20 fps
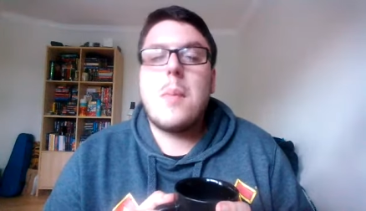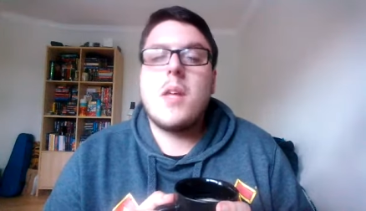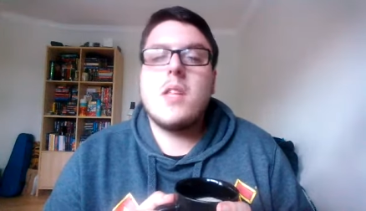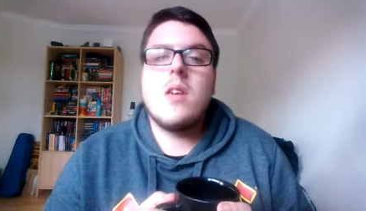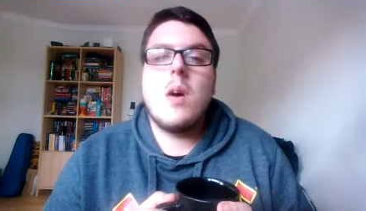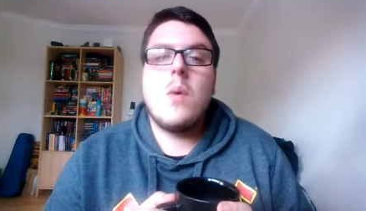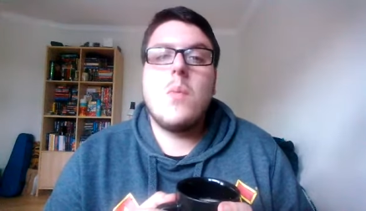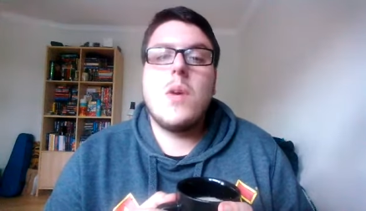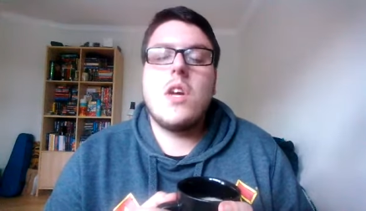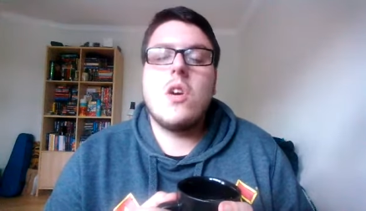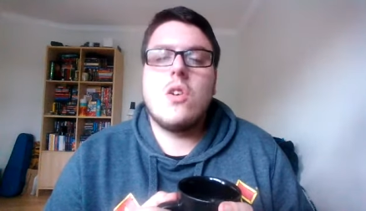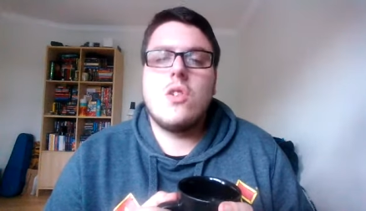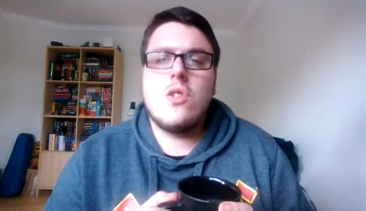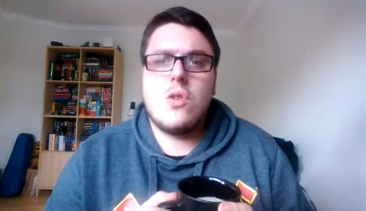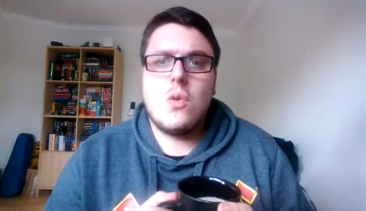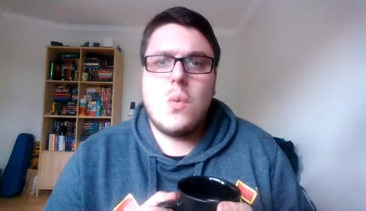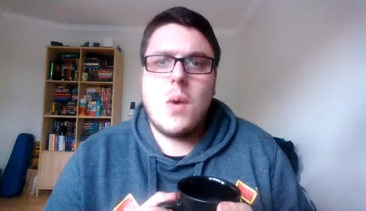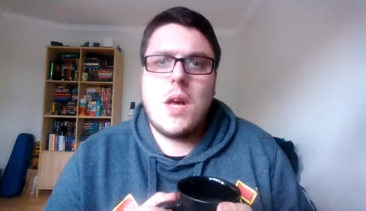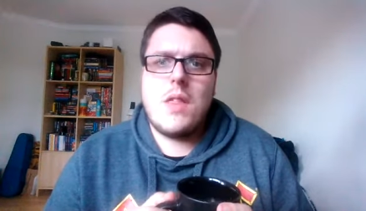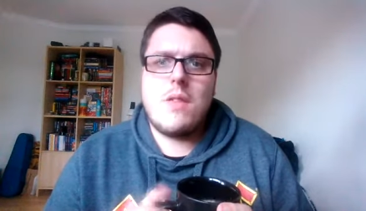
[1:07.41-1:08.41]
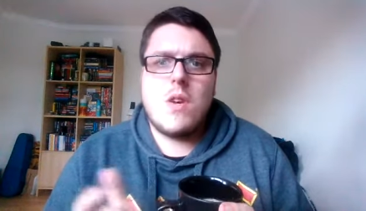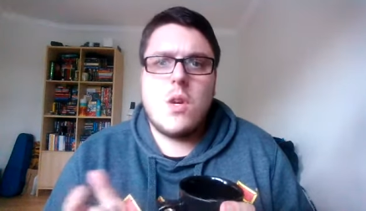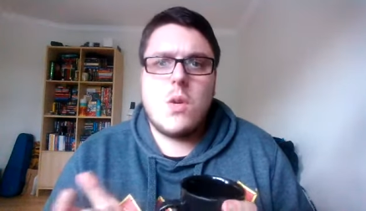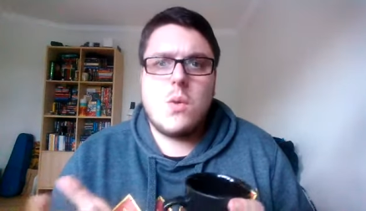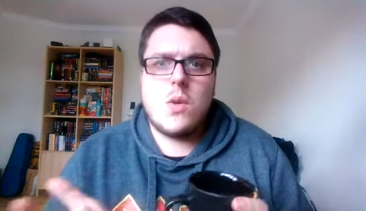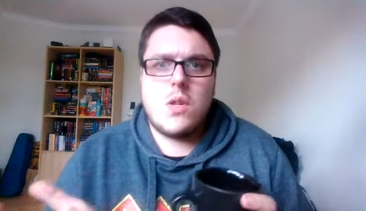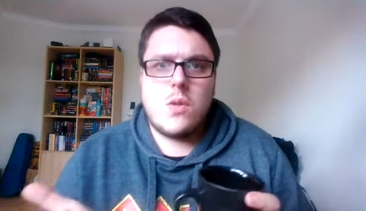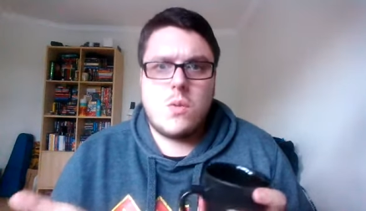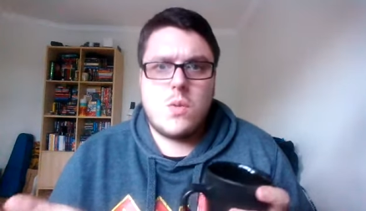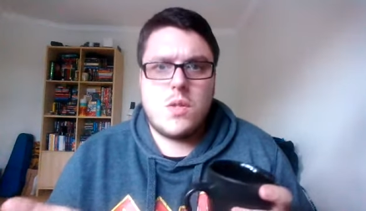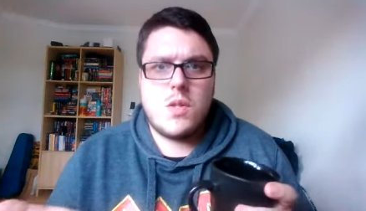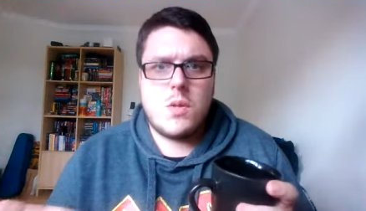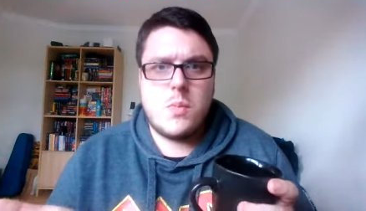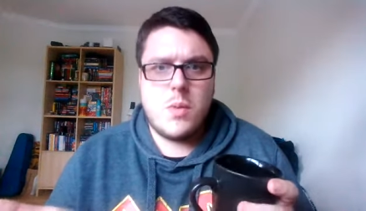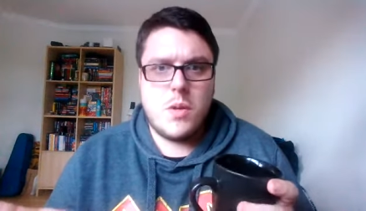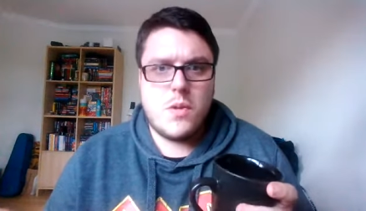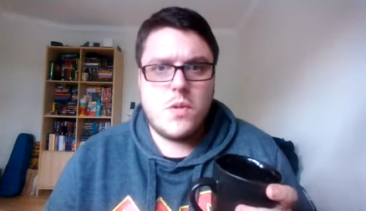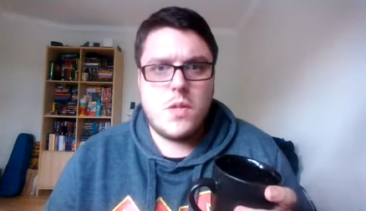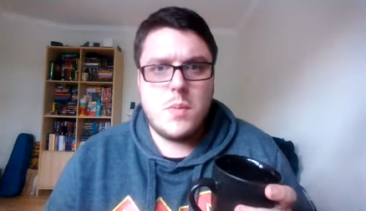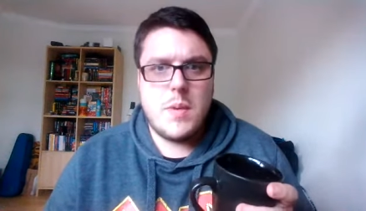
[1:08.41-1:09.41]
by the time we got to where the roadworks were
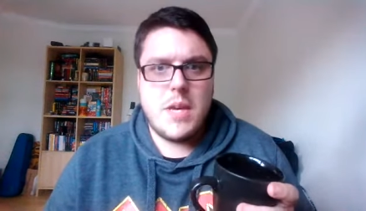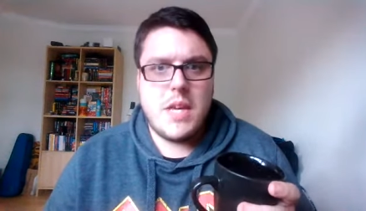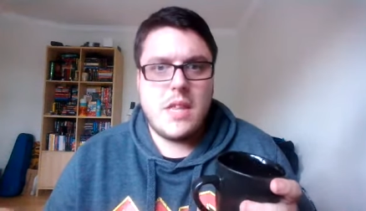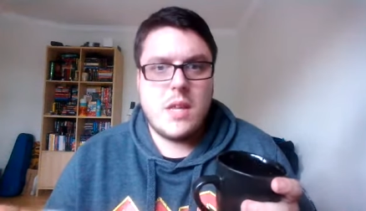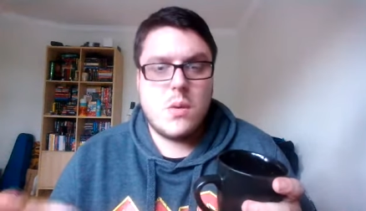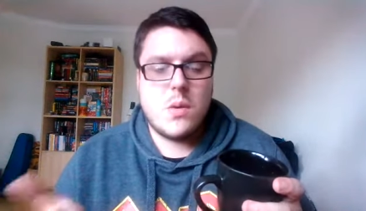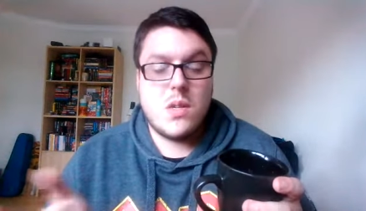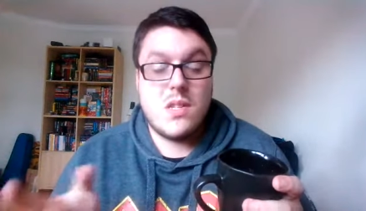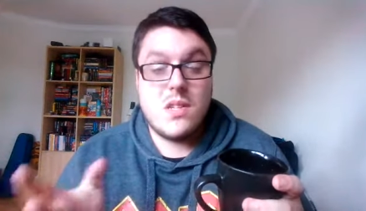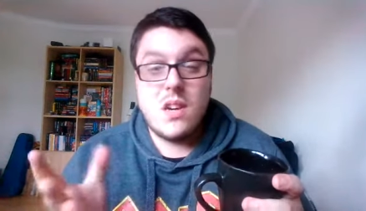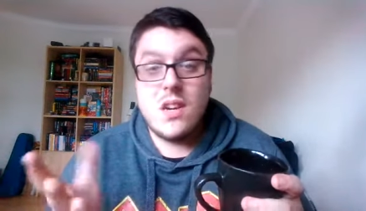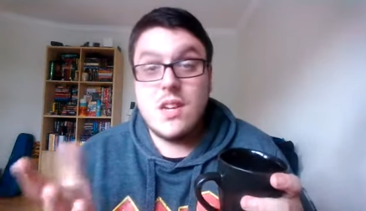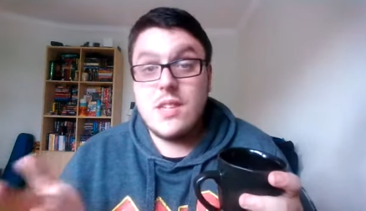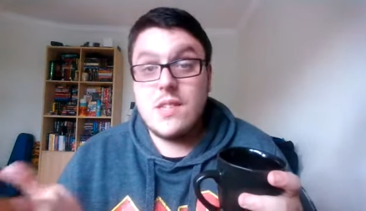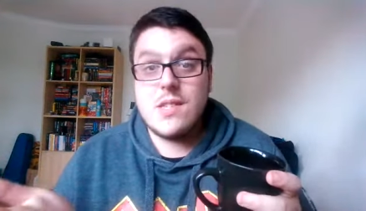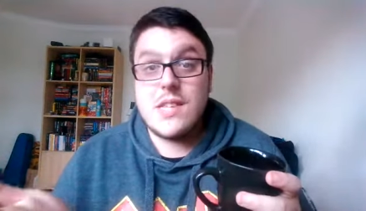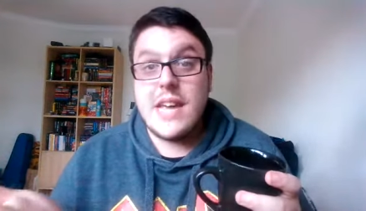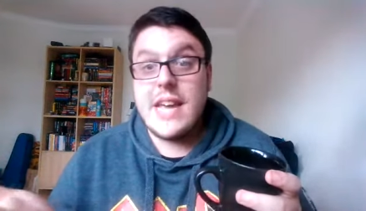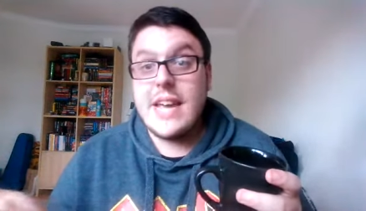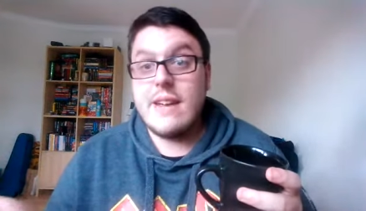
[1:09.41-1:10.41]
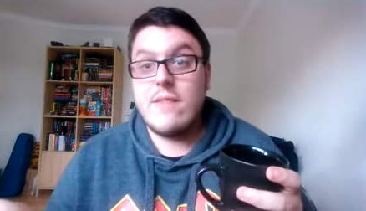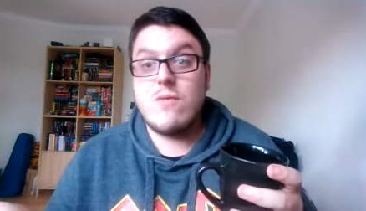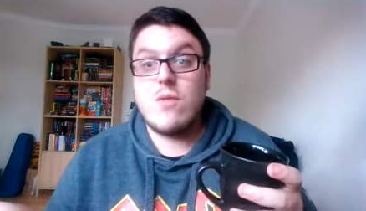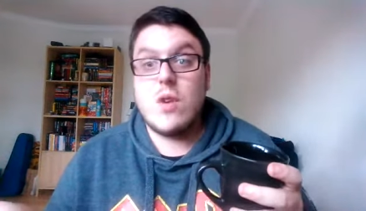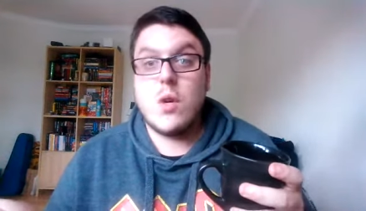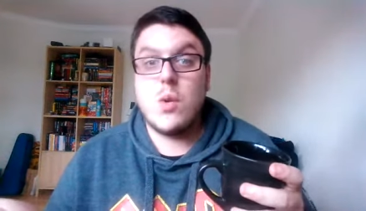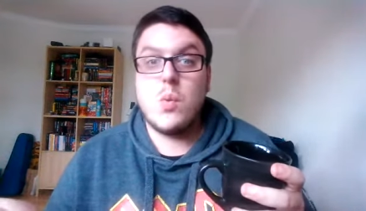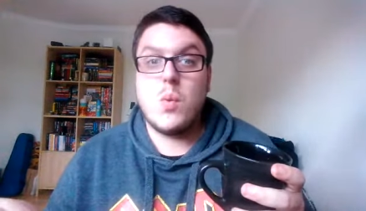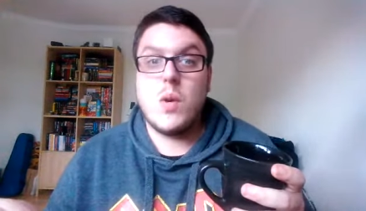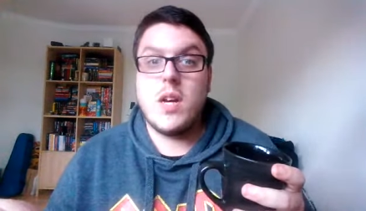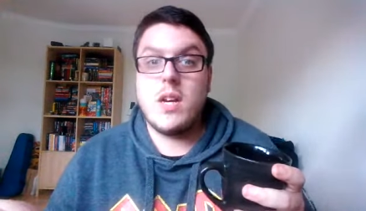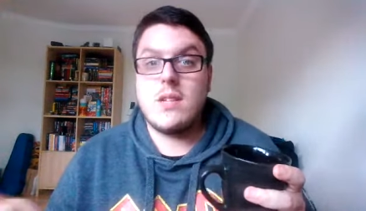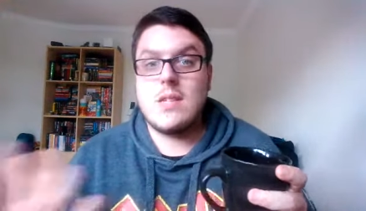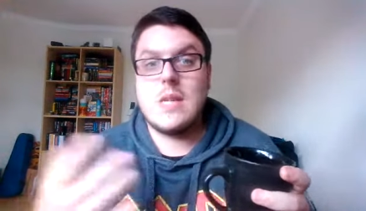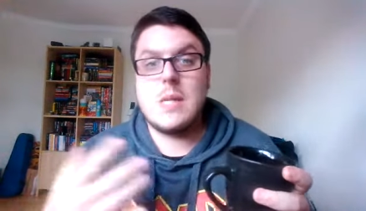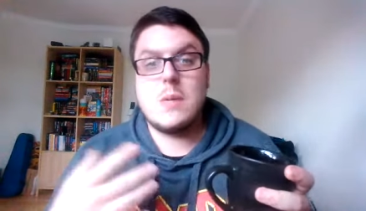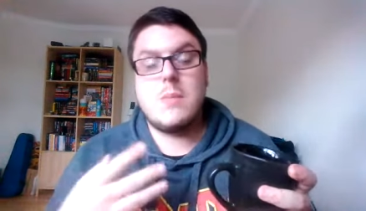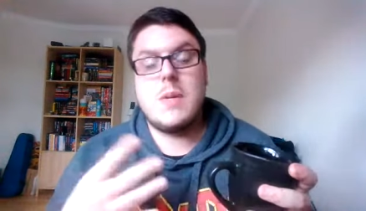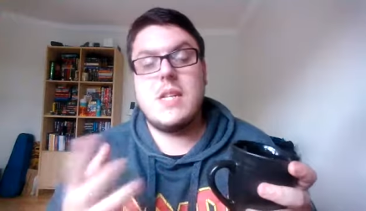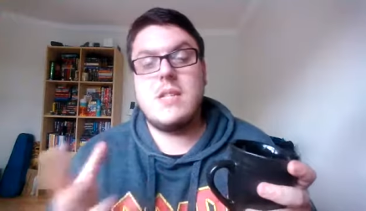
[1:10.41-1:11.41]
supposed to be, there were signs saying roadworks,
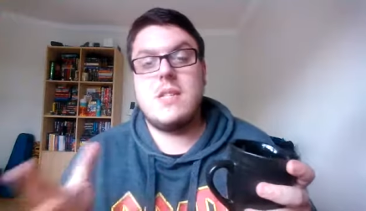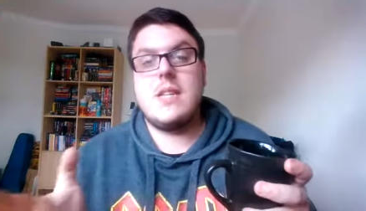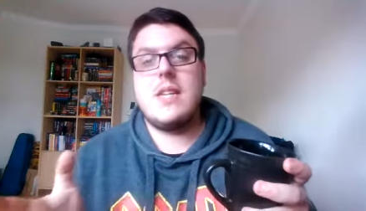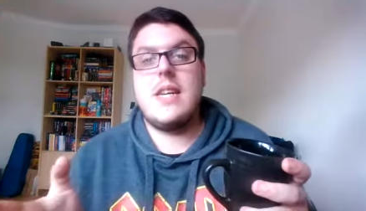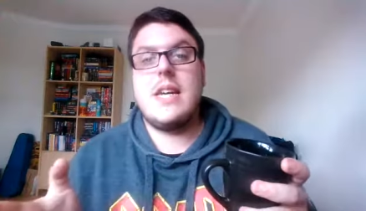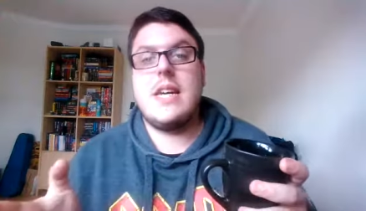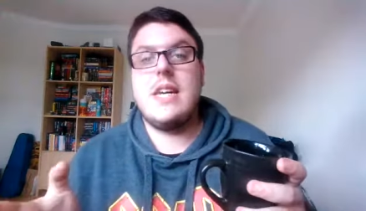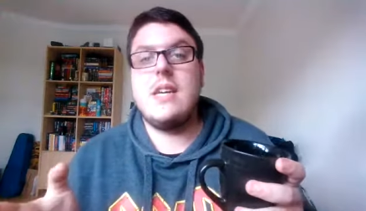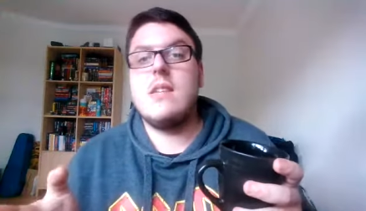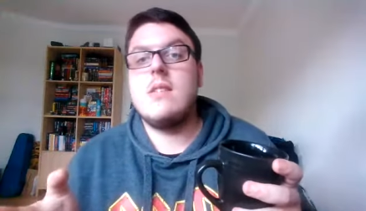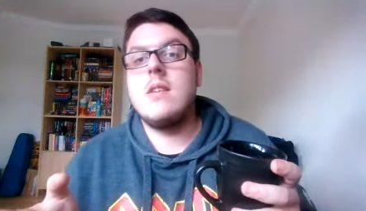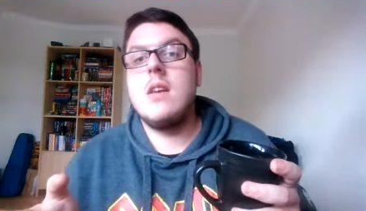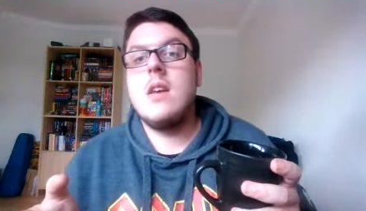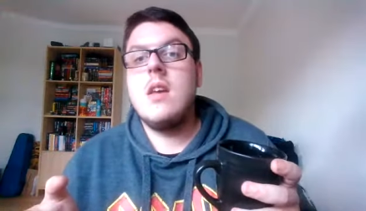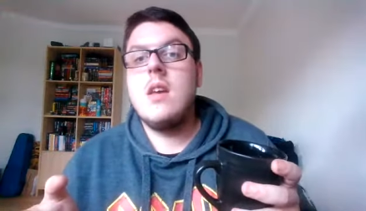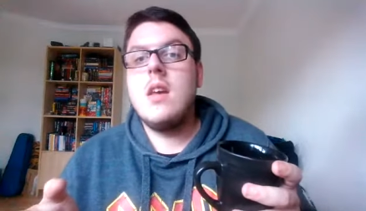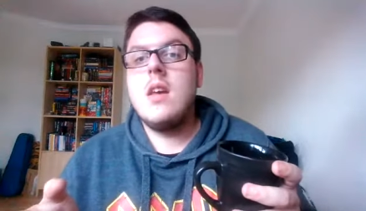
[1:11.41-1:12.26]
expect delays.